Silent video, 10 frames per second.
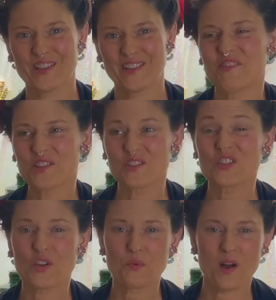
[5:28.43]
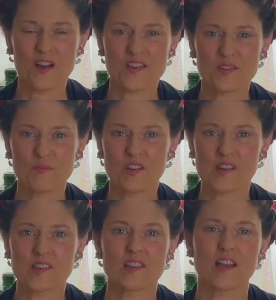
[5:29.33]
This is so wise
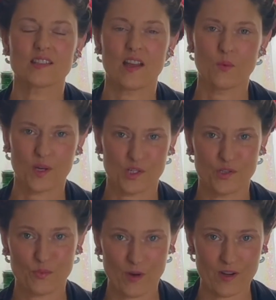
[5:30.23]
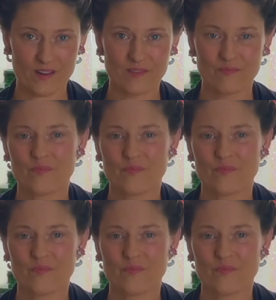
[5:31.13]
because that's how wishes work.